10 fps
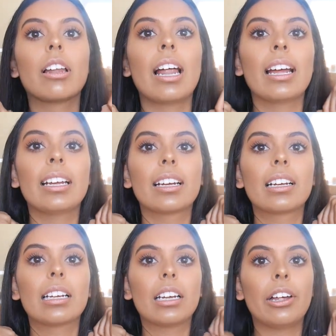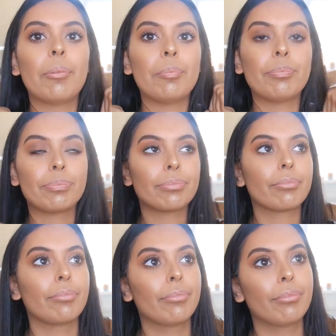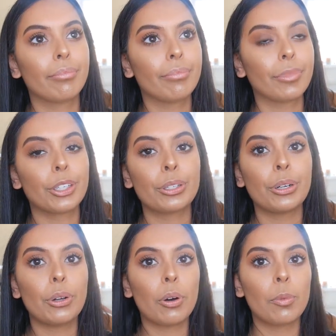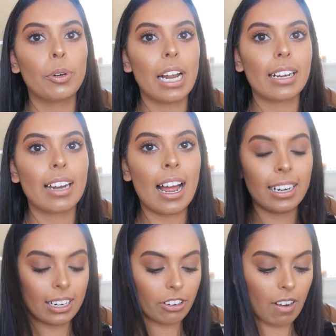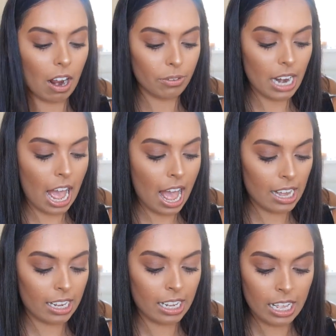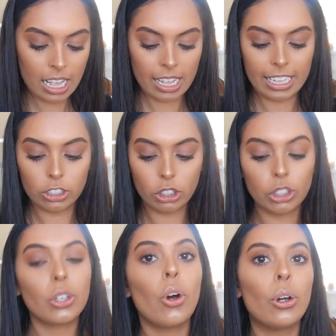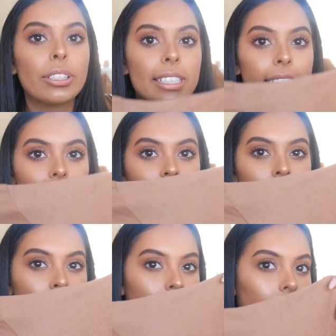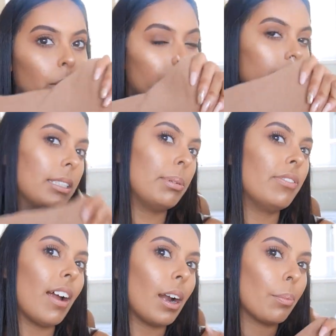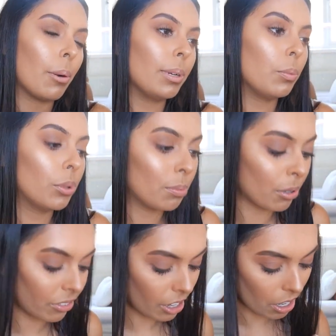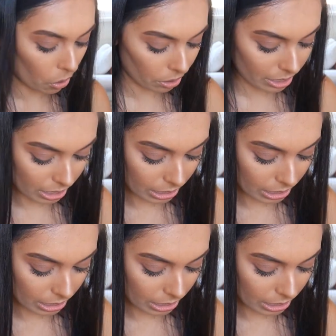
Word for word: got like um, just a normal neckline, like around neck. It's got short sleeves, which to be fair, I probably would prefer longer